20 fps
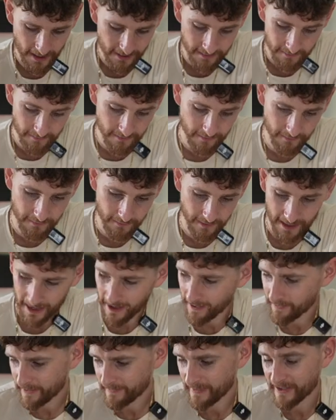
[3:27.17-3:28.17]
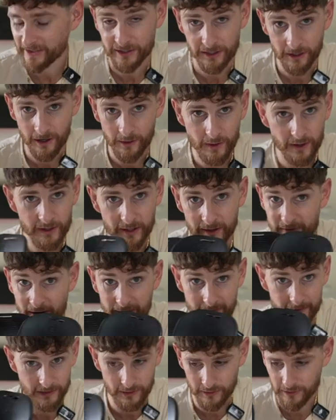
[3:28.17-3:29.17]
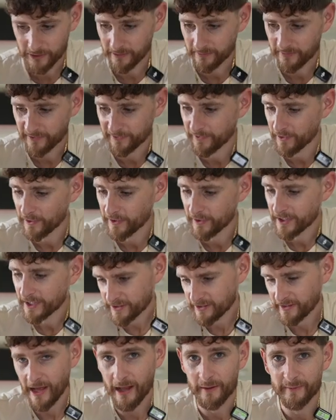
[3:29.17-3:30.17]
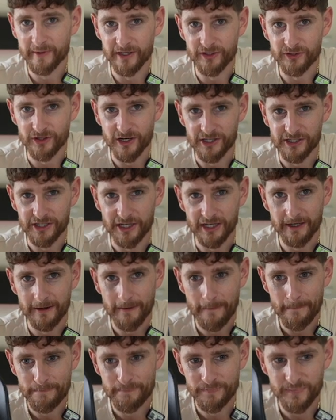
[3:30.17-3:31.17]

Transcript: I don't know how they're meant to go on. I've never used them before, so that'll be interesting.